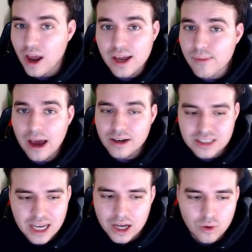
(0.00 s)
him out at
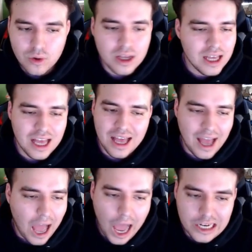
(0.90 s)
tackle.
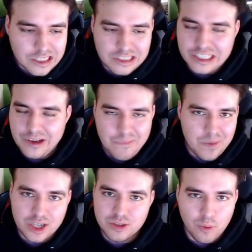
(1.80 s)
I just see him
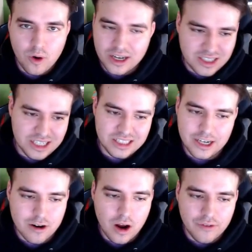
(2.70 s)
much more as an
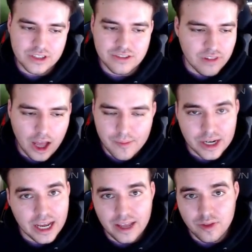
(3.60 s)
interior offensive lineman,
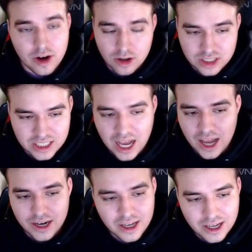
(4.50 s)
and there is not
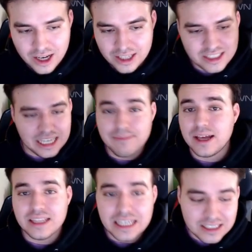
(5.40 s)
a team
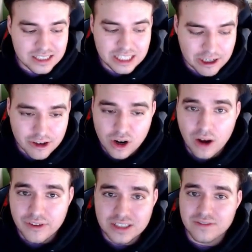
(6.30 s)
that needs interior
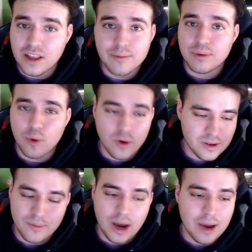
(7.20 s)
offensive linemen more than
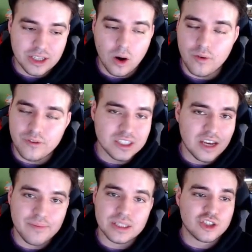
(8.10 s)
the Miami Dolphins.
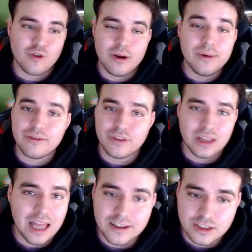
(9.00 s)
I've been screaming it for the
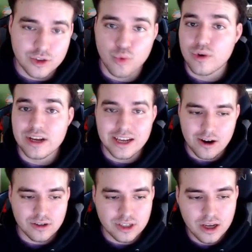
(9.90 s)
last 3
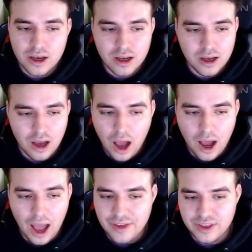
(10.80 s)
years.
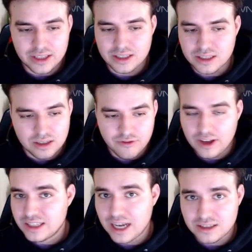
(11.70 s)
I think this is a
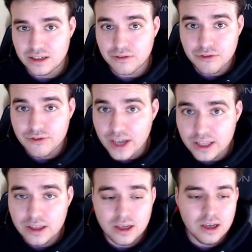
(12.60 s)
fantastic fit.
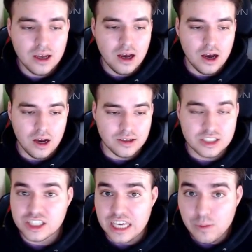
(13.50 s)

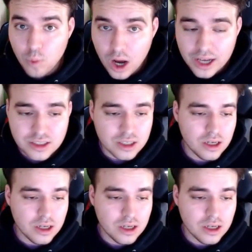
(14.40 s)
Scheme-wise,